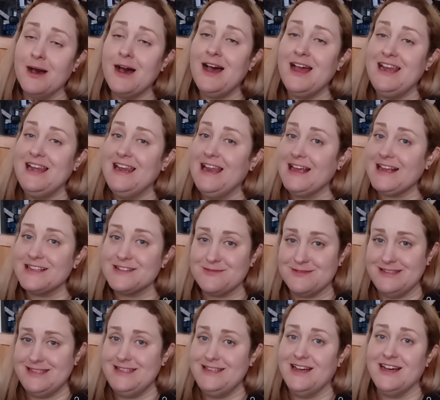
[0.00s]
my legs
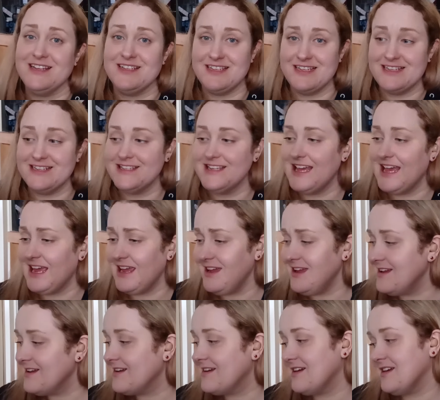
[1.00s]
were starting to
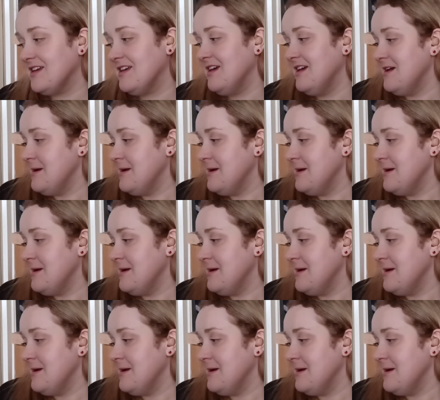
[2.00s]
ache.